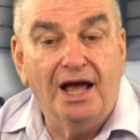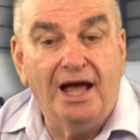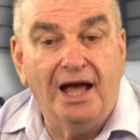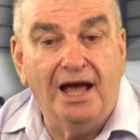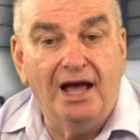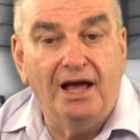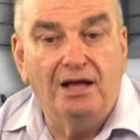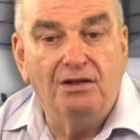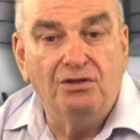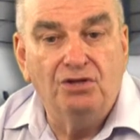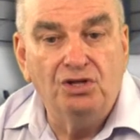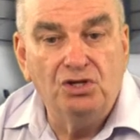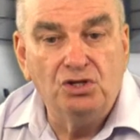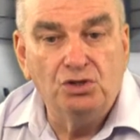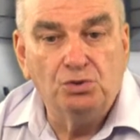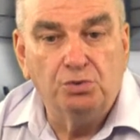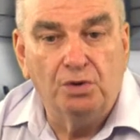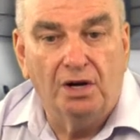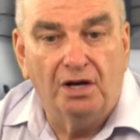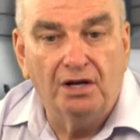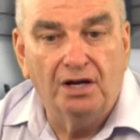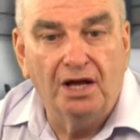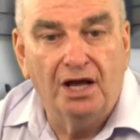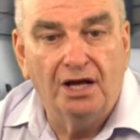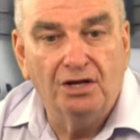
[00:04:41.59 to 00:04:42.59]
and this
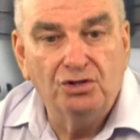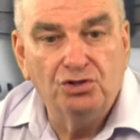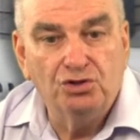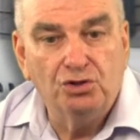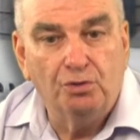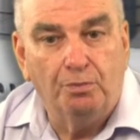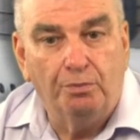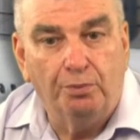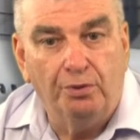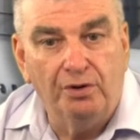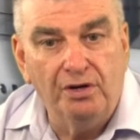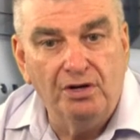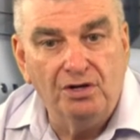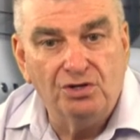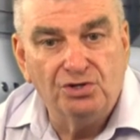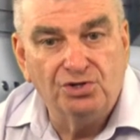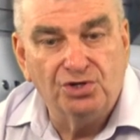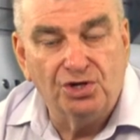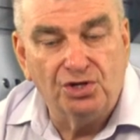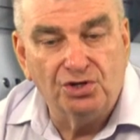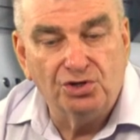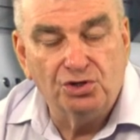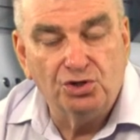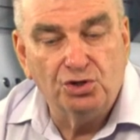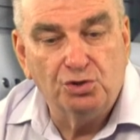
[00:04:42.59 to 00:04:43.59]
one has the
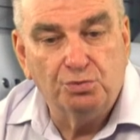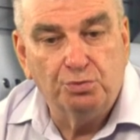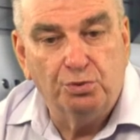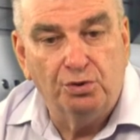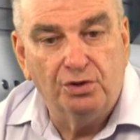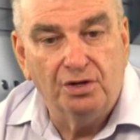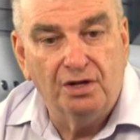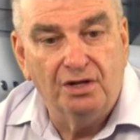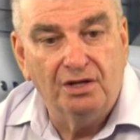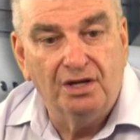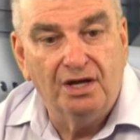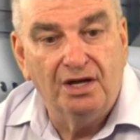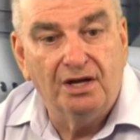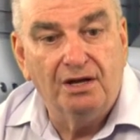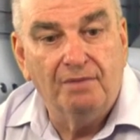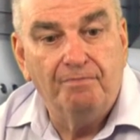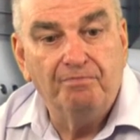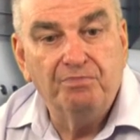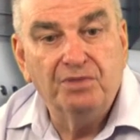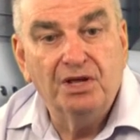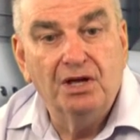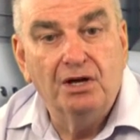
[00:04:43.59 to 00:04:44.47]
predecessors put in there